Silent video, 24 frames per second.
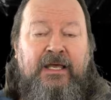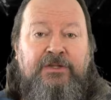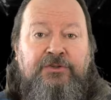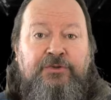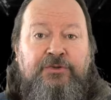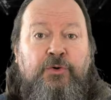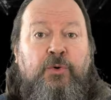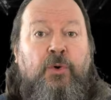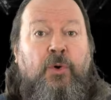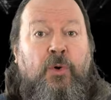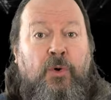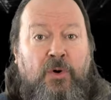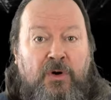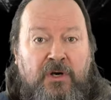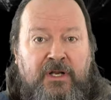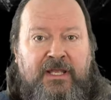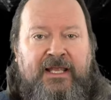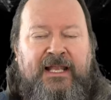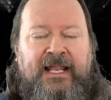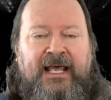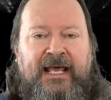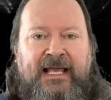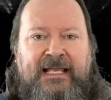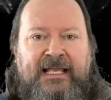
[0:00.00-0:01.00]
to
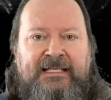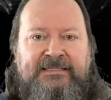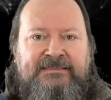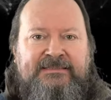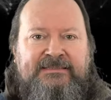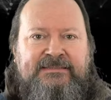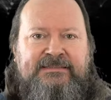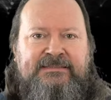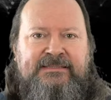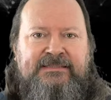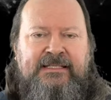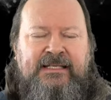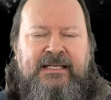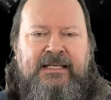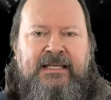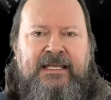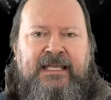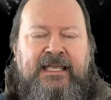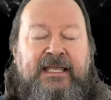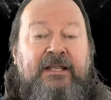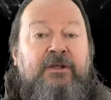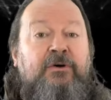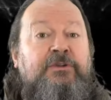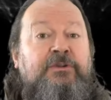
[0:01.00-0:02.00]
organize
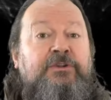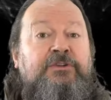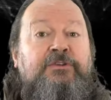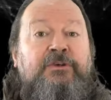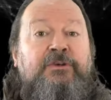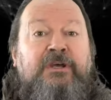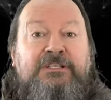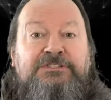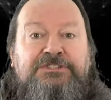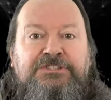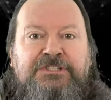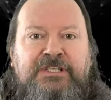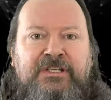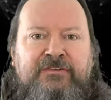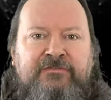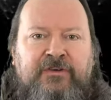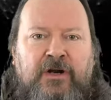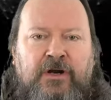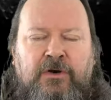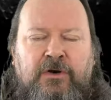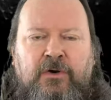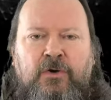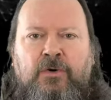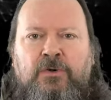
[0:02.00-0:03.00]
in order to achieve
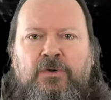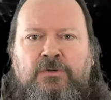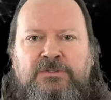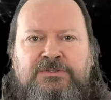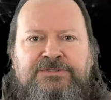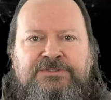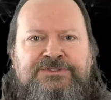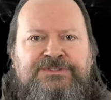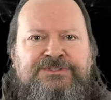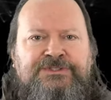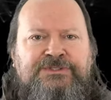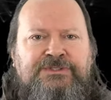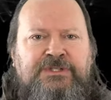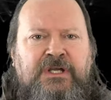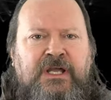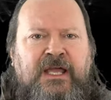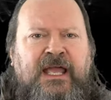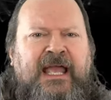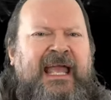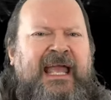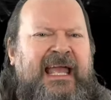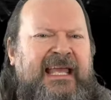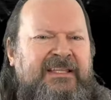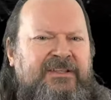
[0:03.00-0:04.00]
our goals
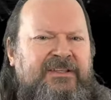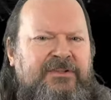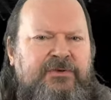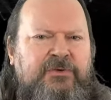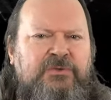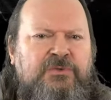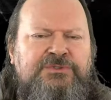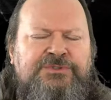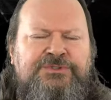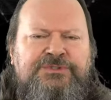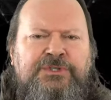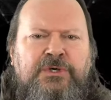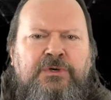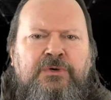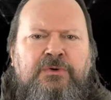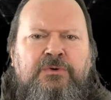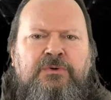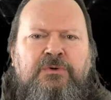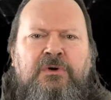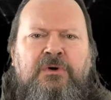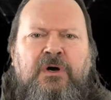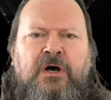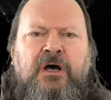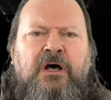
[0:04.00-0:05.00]
and do
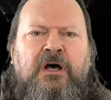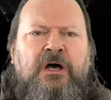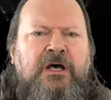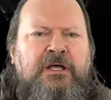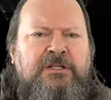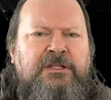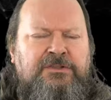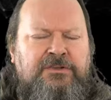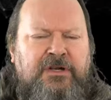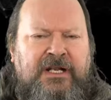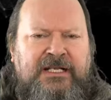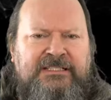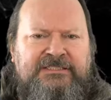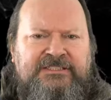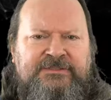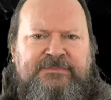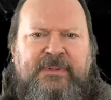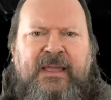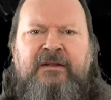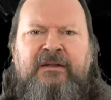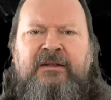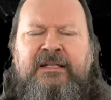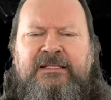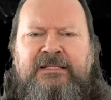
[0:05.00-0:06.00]
so
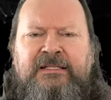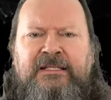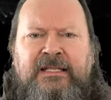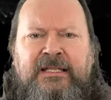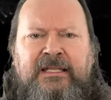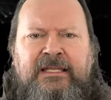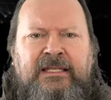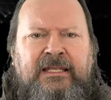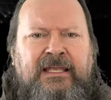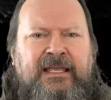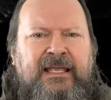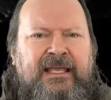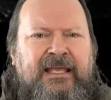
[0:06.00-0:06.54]
transparently,